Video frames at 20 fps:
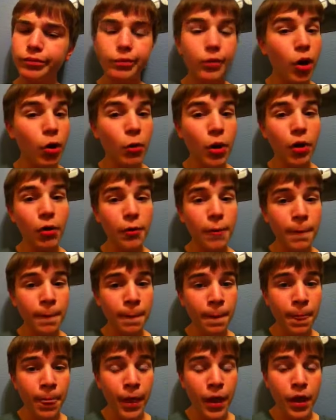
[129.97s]
Oh well.
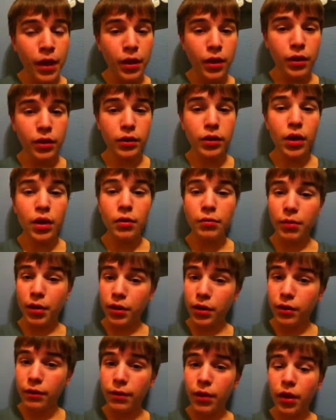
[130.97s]
Thought I'd
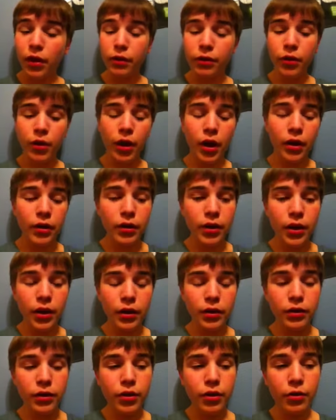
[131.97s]
make this vlog for you guys.
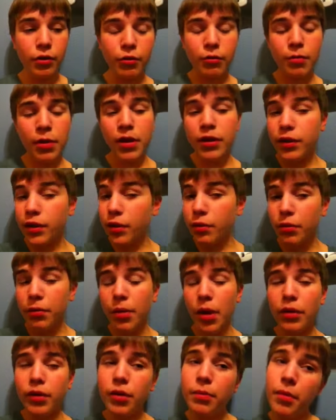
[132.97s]
And so basically
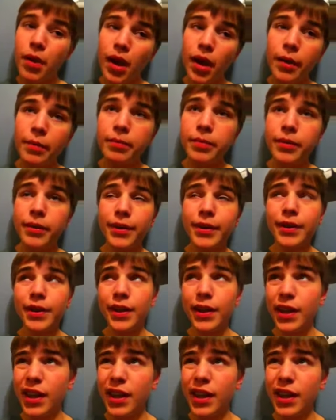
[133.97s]
about the maps,